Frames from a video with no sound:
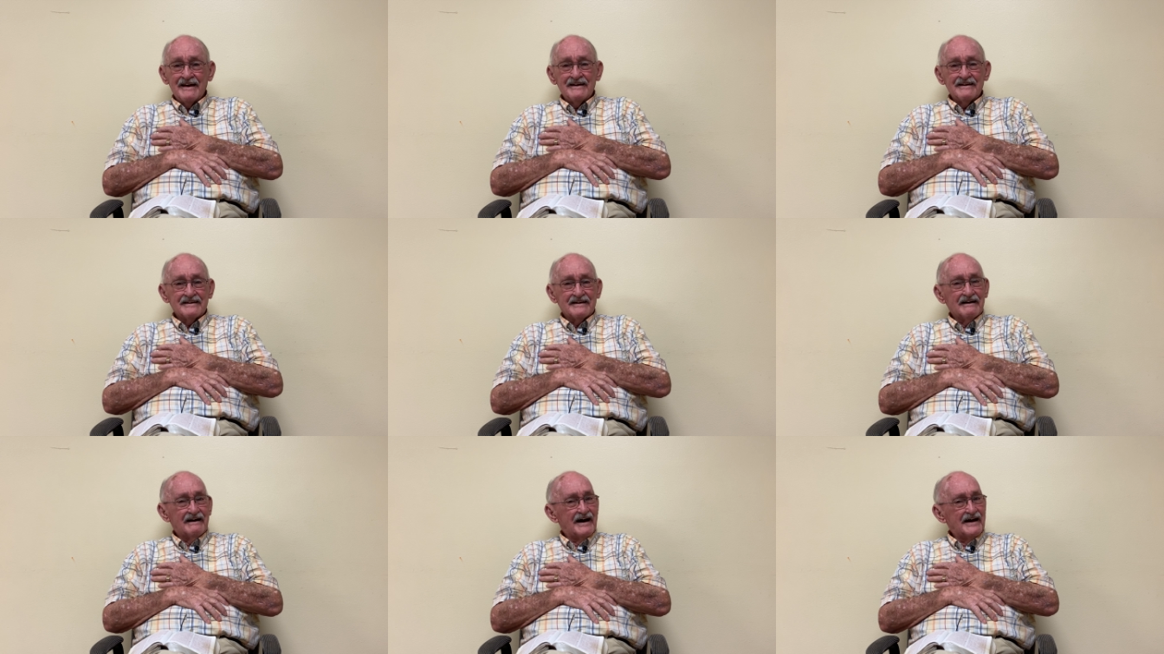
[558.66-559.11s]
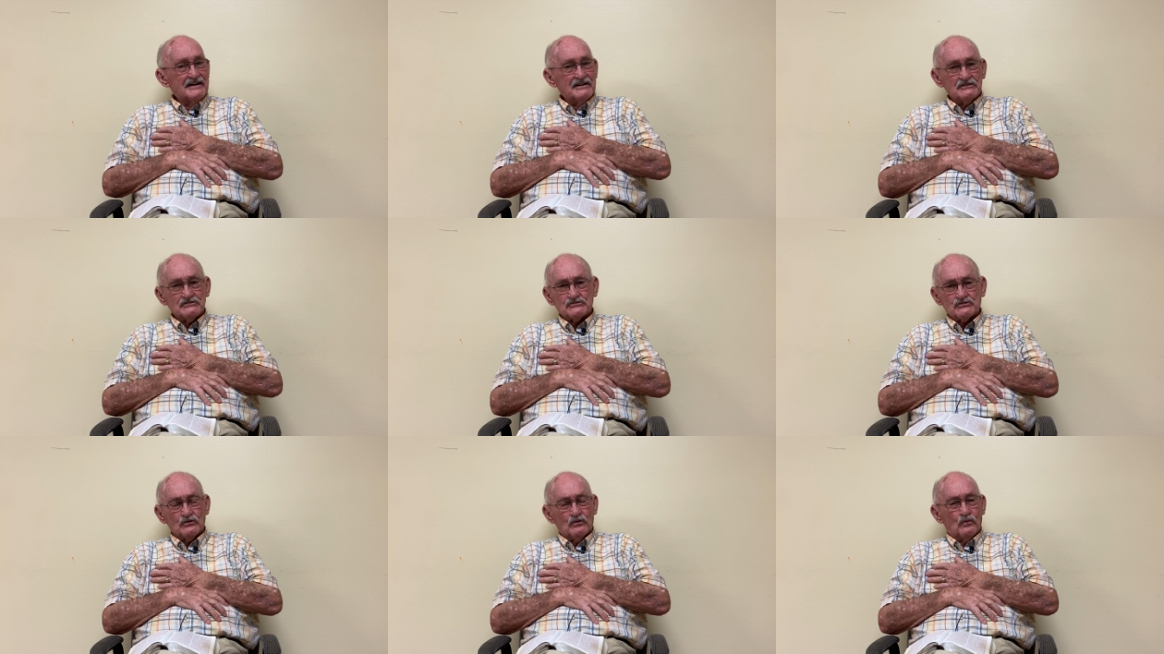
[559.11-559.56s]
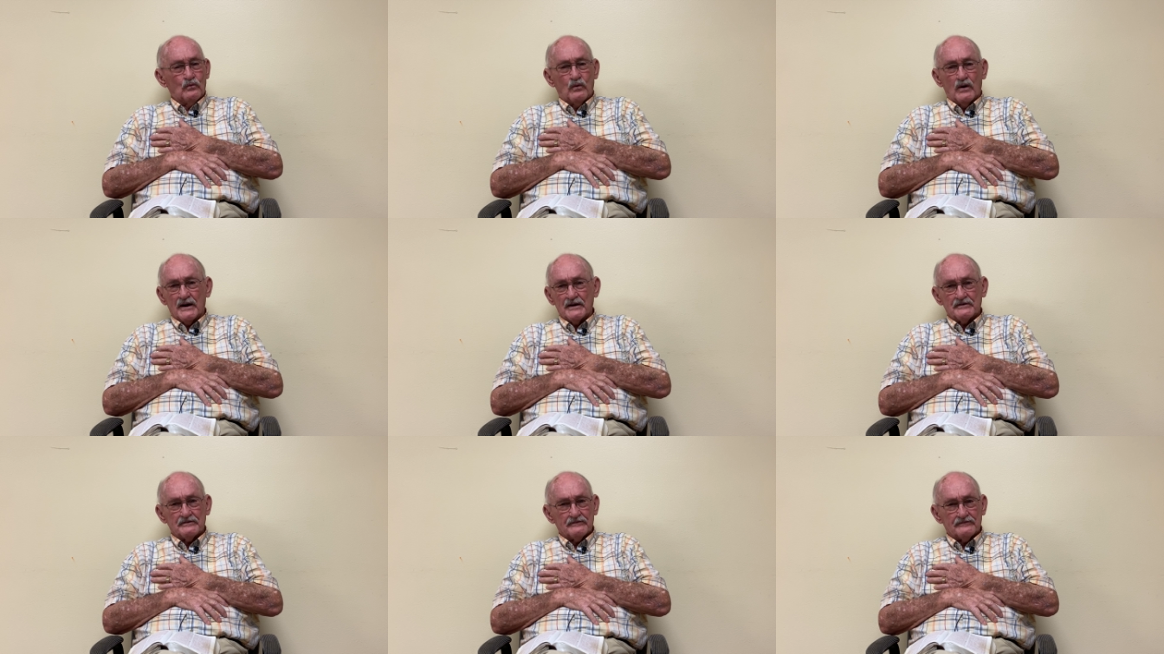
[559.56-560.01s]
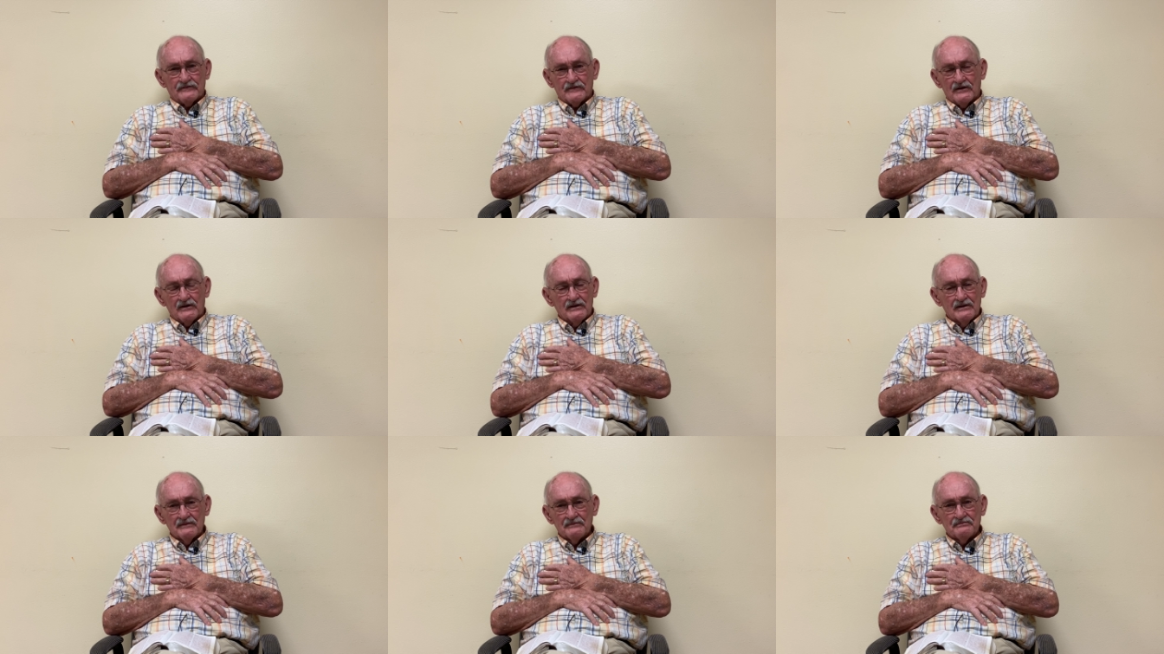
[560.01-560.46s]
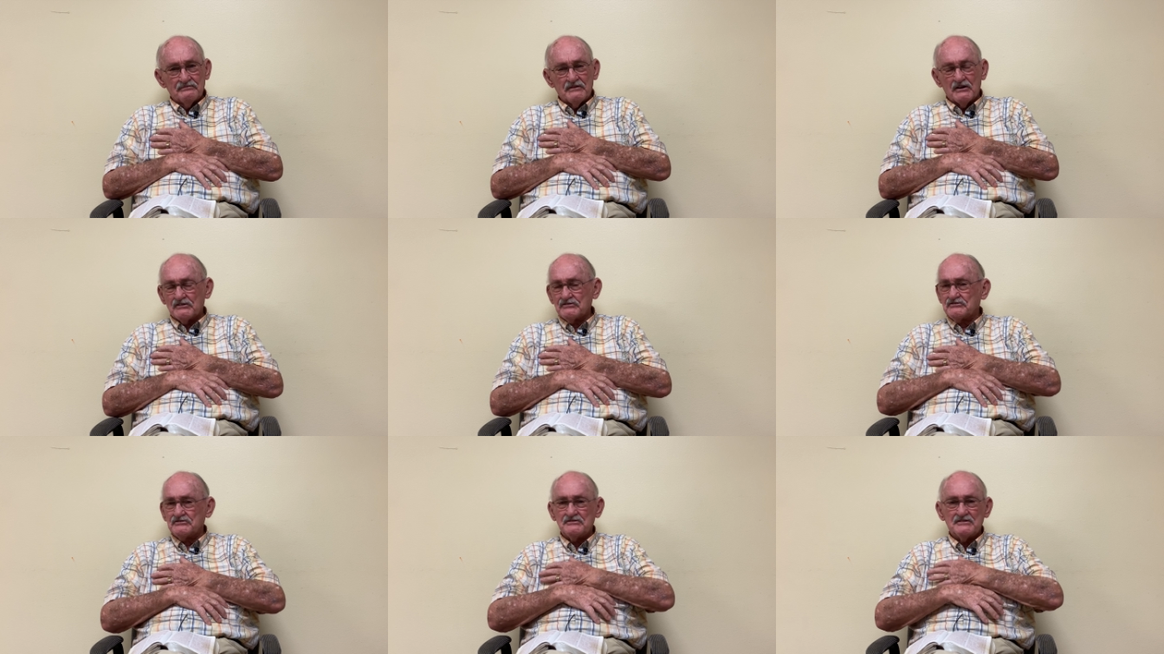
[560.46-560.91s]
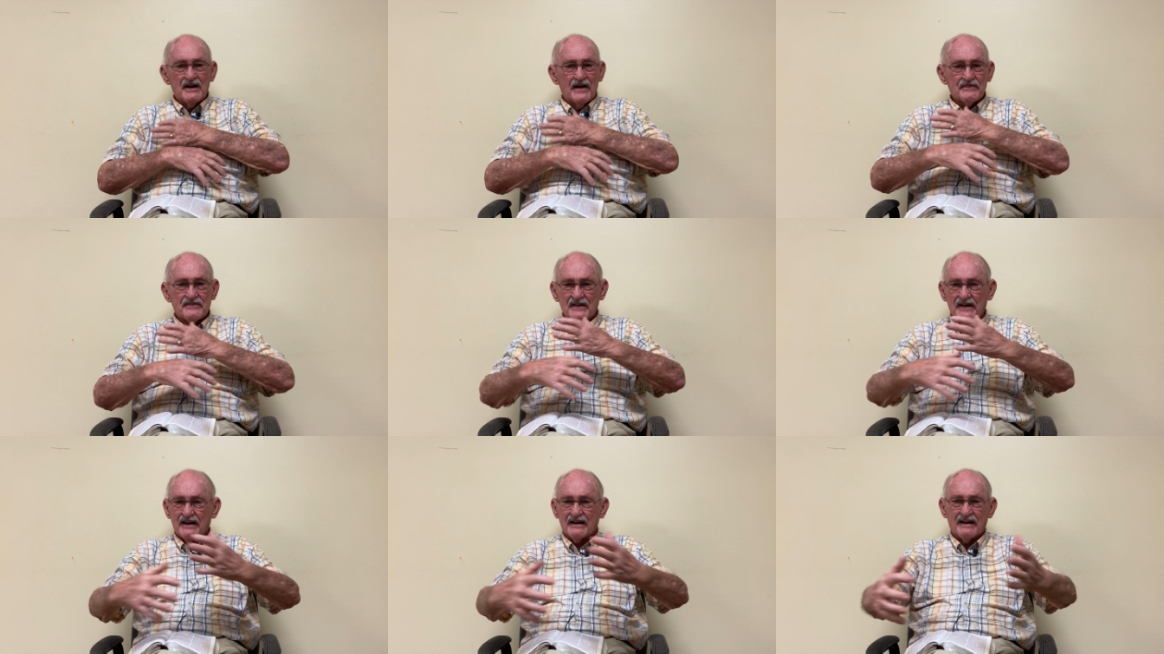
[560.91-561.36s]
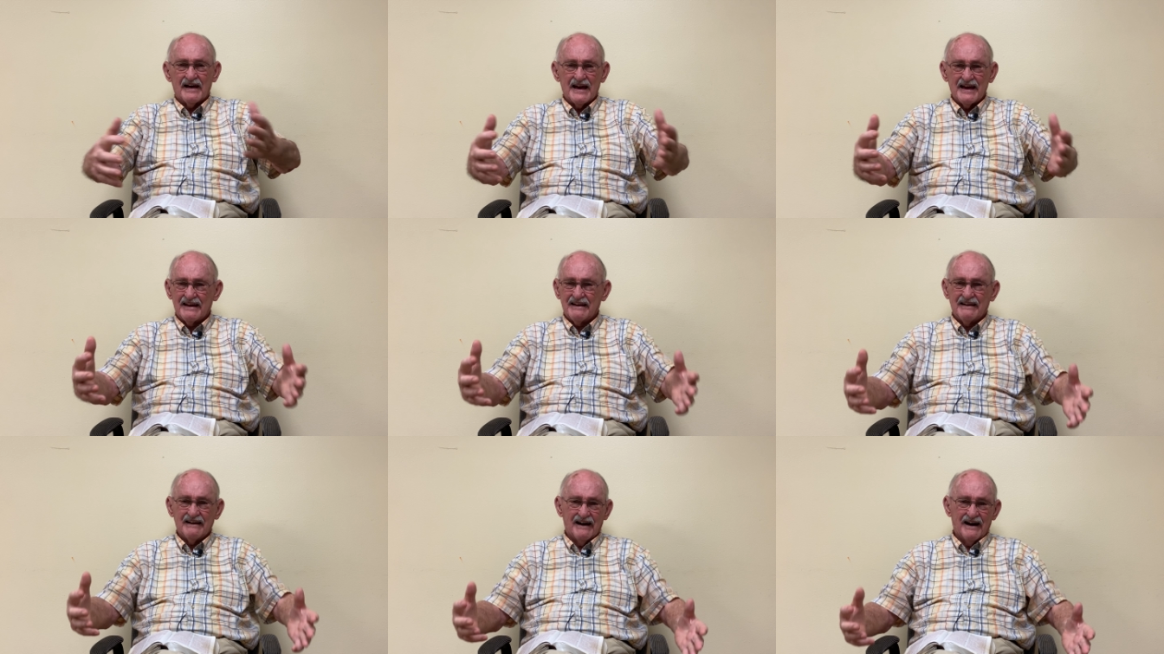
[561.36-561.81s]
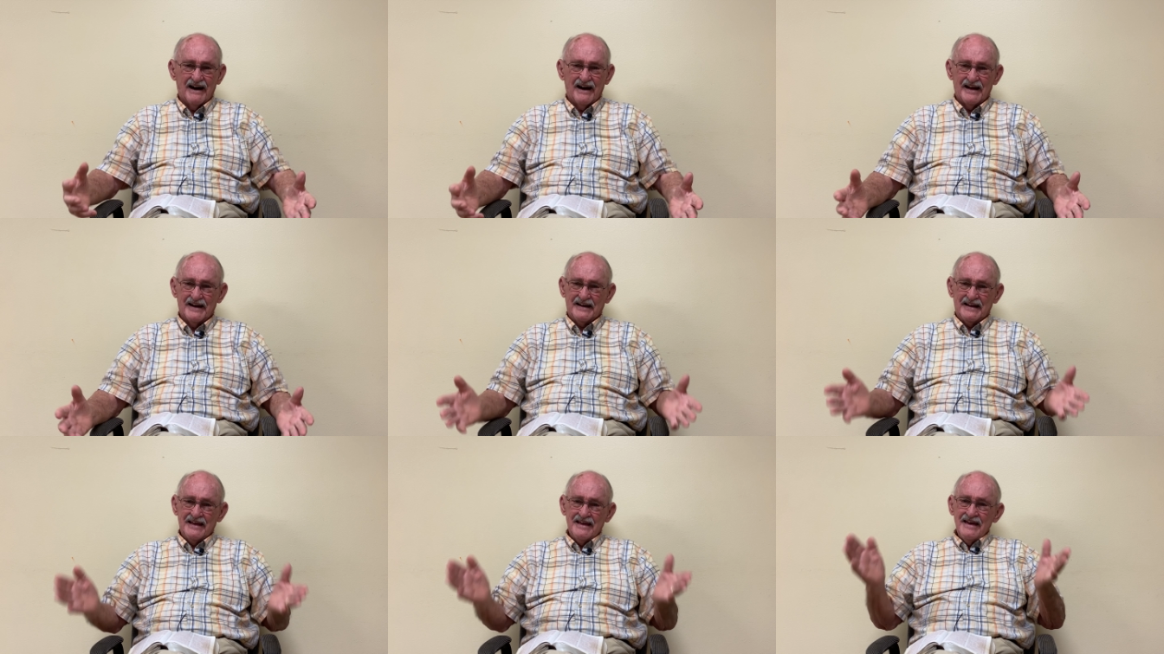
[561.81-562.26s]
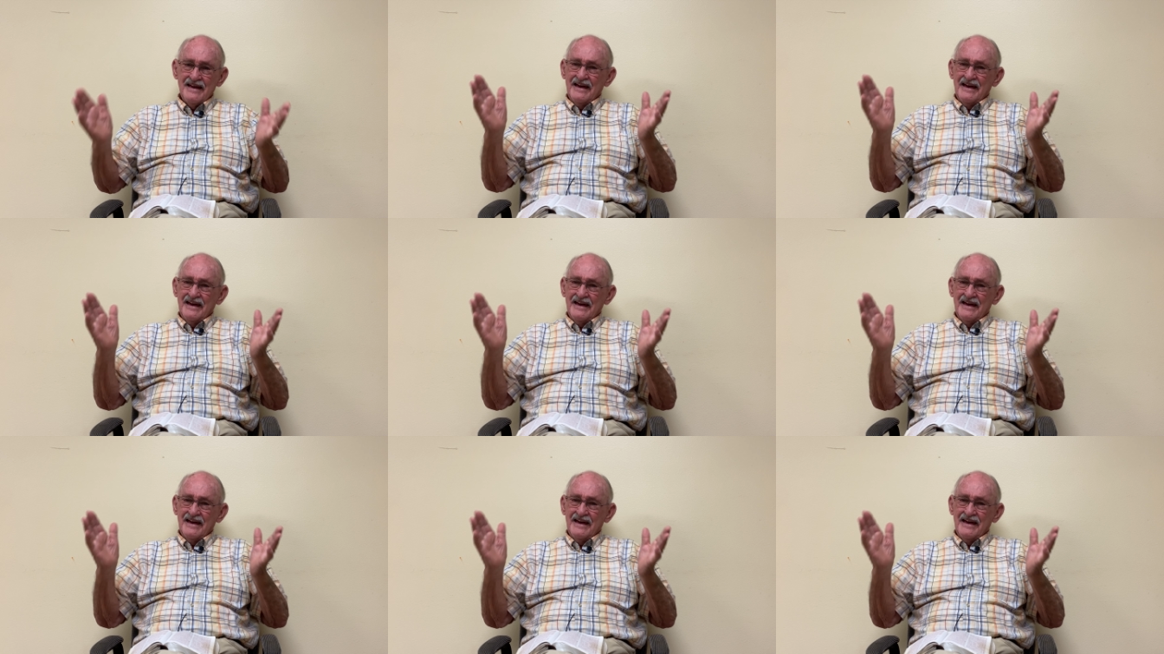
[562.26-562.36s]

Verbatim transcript: God is so wonderful. There's nothing like God.